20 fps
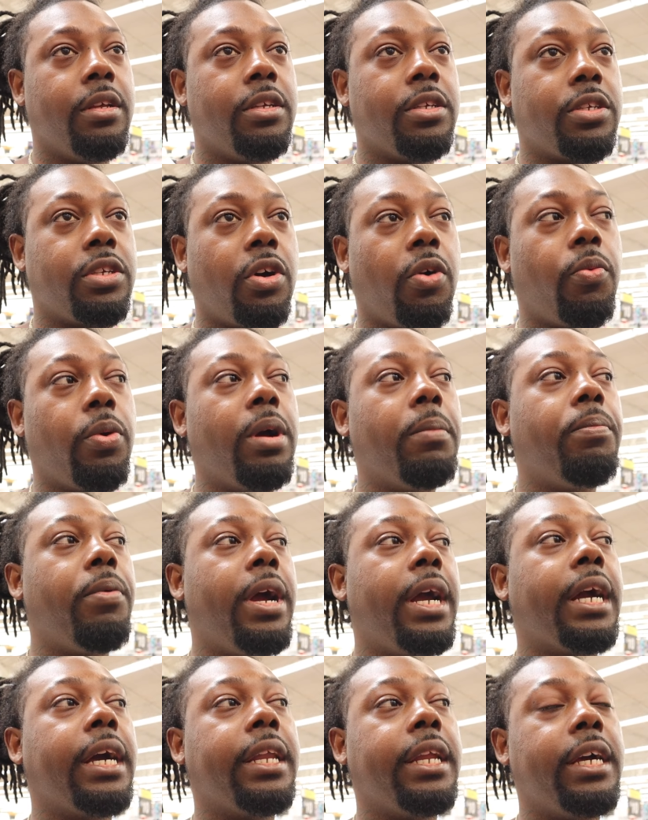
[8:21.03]
So we're
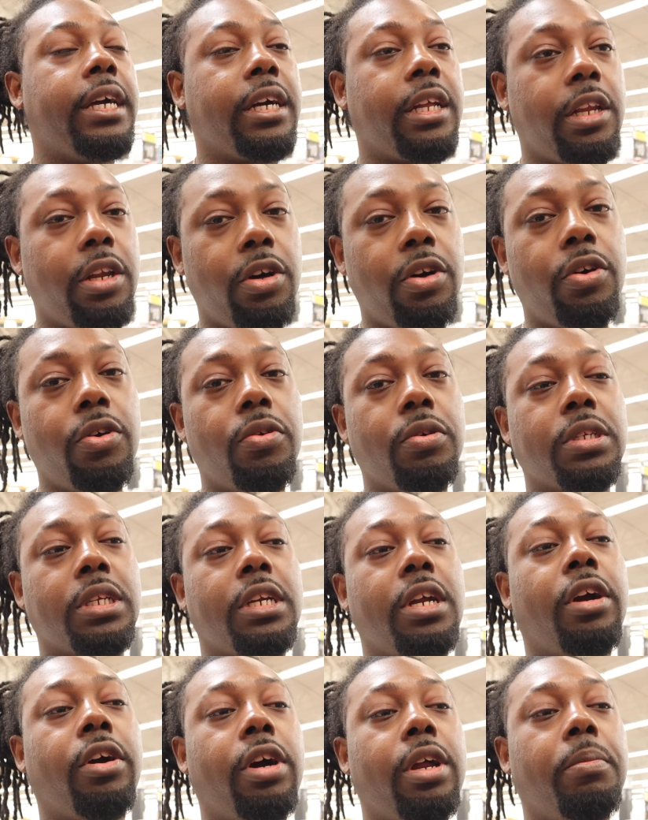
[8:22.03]
bringing in clothes and
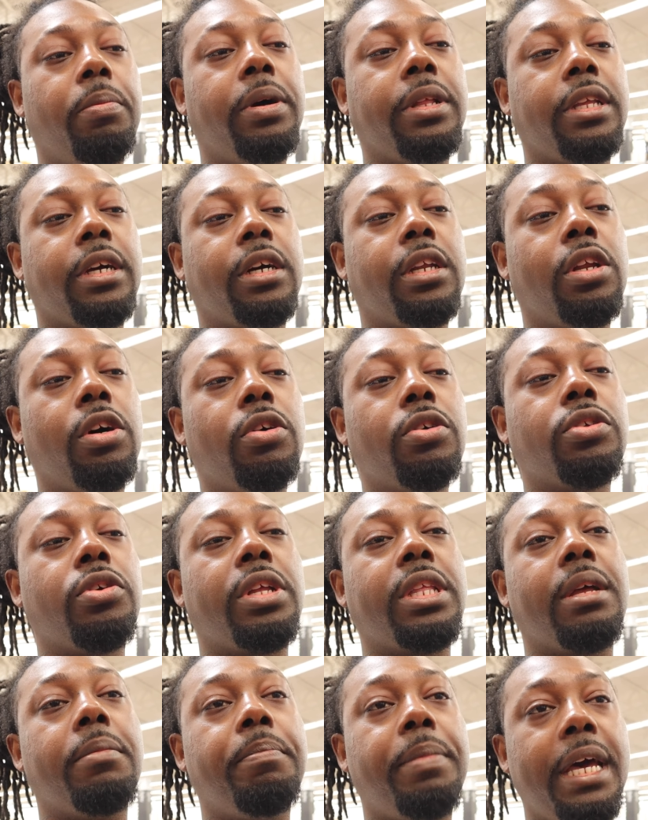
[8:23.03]
they're going to put the clothes
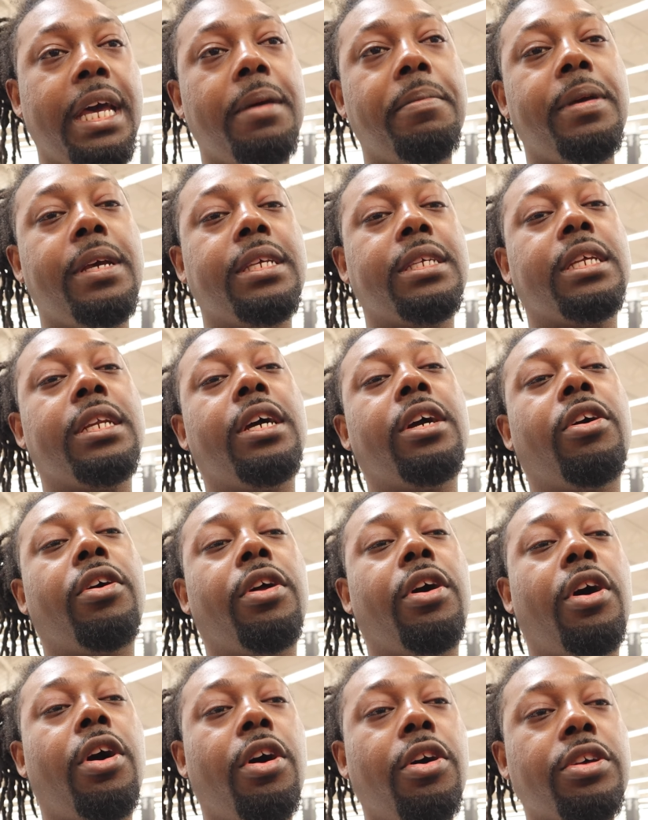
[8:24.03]
on the babies and they're going
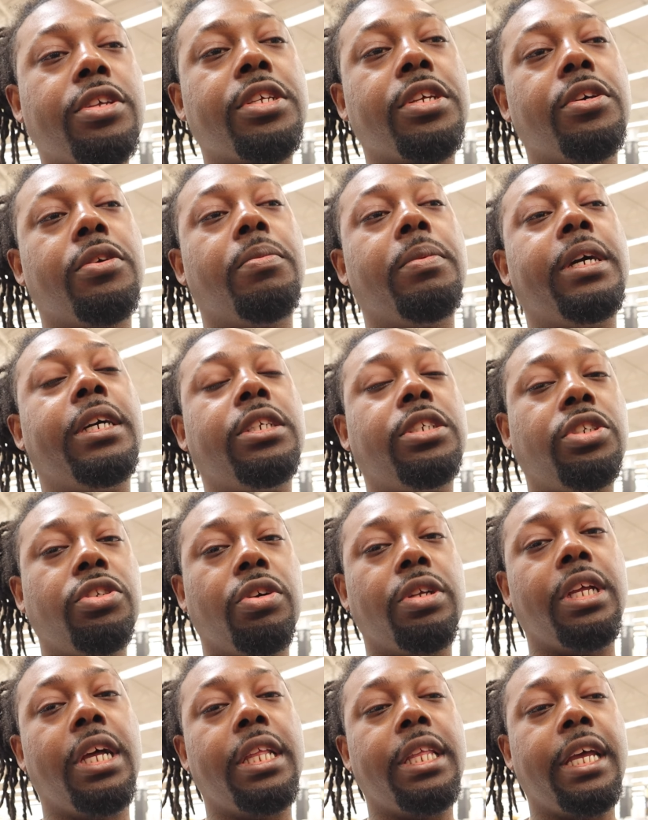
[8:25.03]
to also make
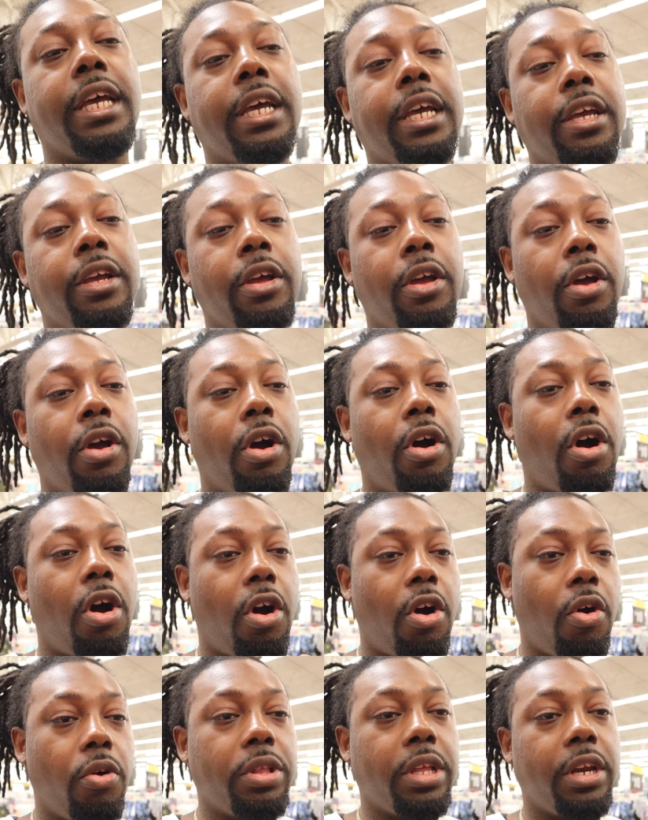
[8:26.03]
sure that they are
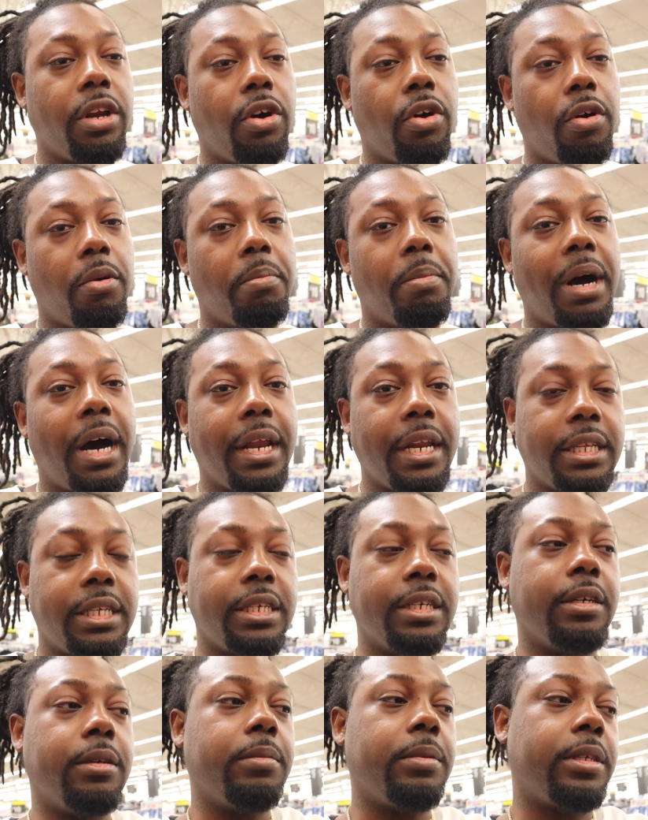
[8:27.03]
holding their own body
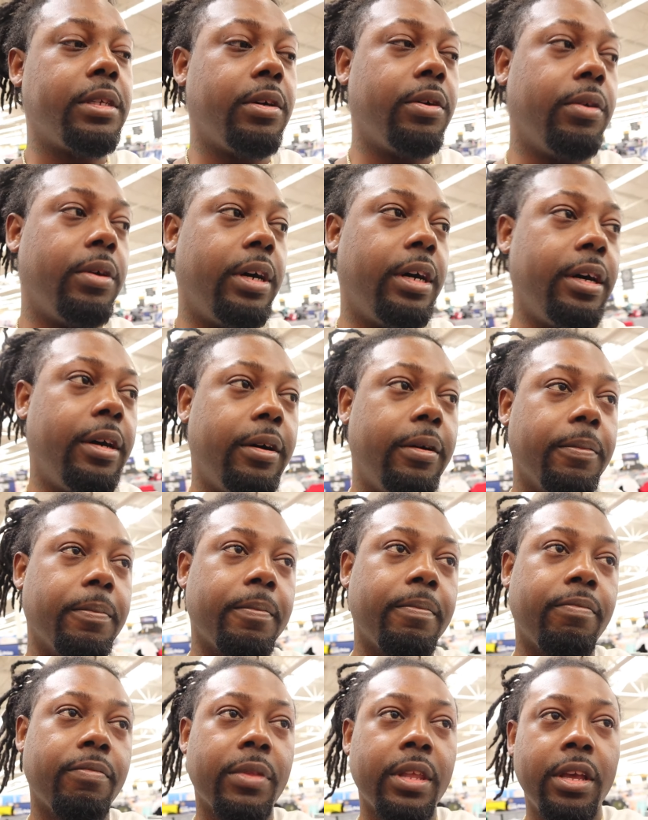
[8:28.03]
temp. So
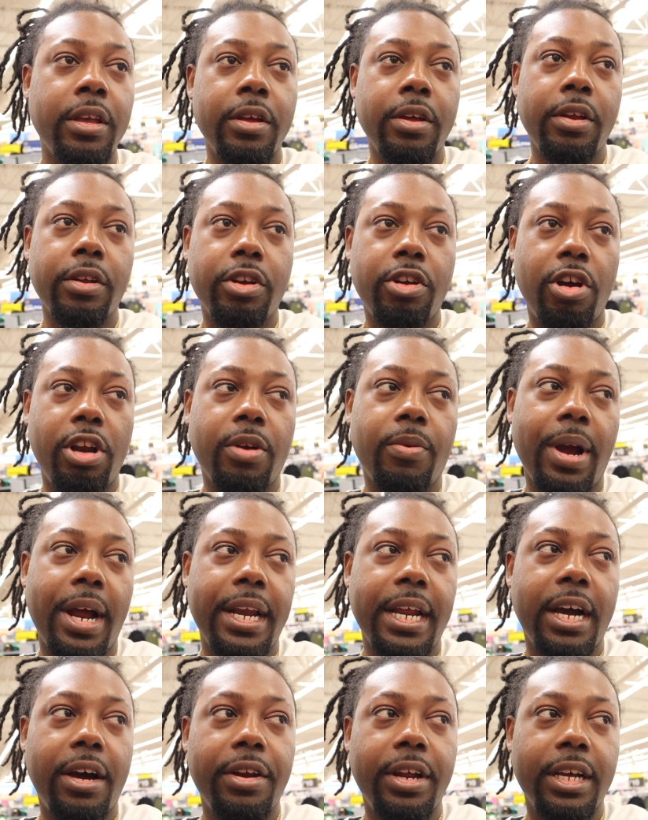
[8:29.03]
currently right
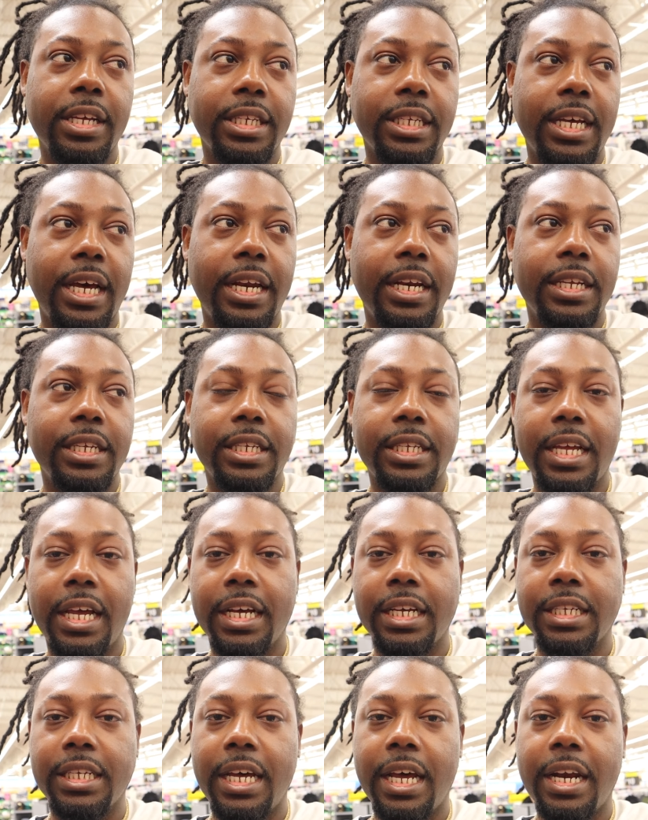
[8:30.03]
now they're inside of this
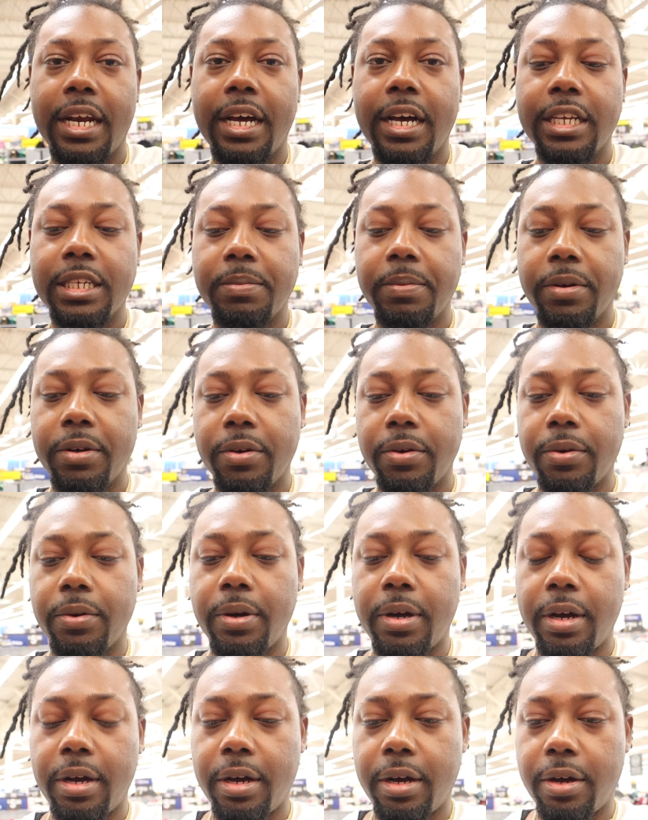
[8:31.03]
thing inside of the hospital
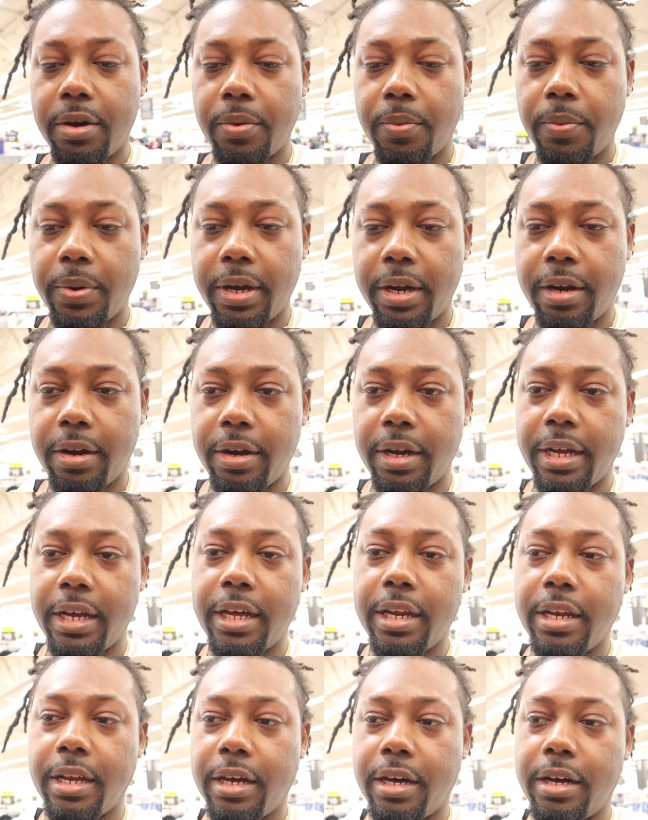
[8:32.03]
where
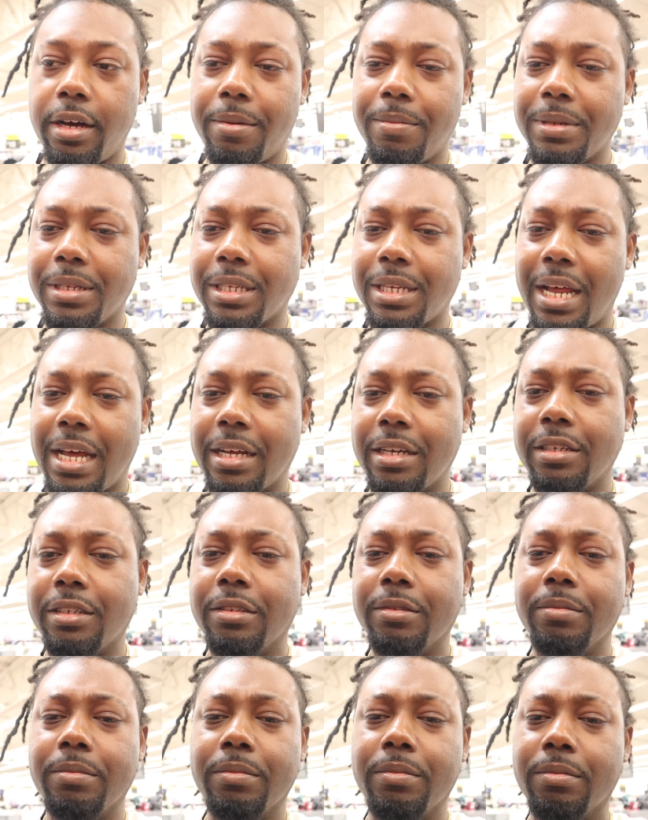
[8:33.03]
it's like
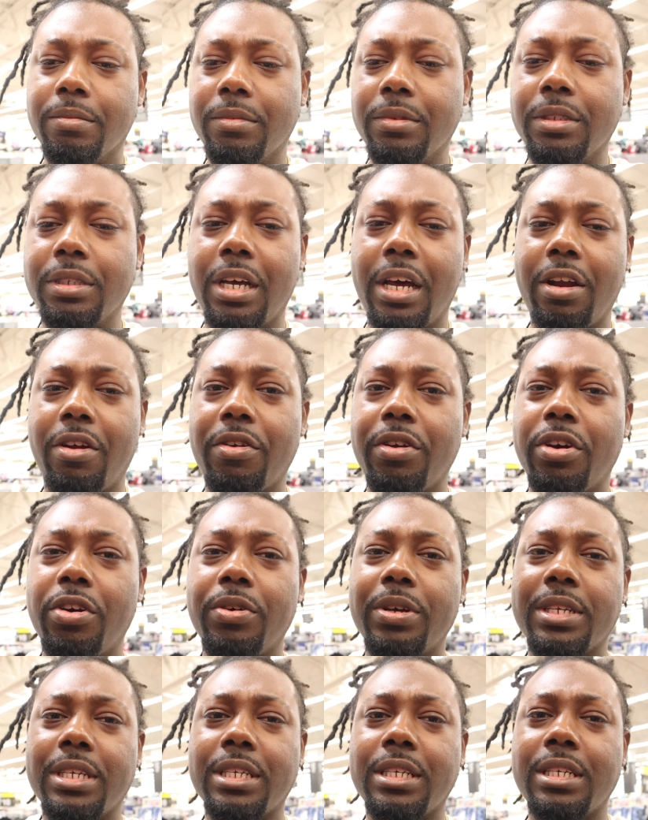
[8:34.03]
a, I don't
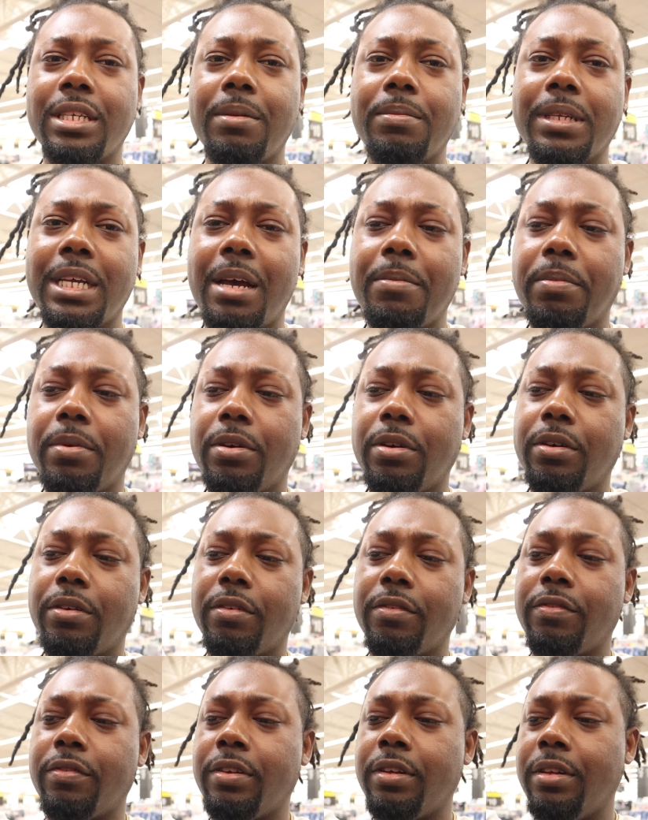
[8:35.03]
know, it's some type
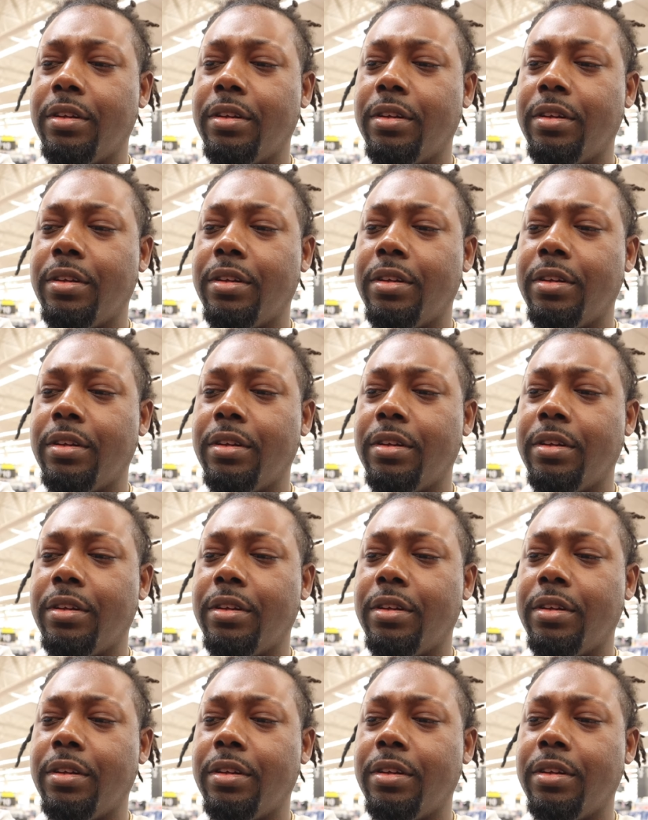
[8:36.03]
of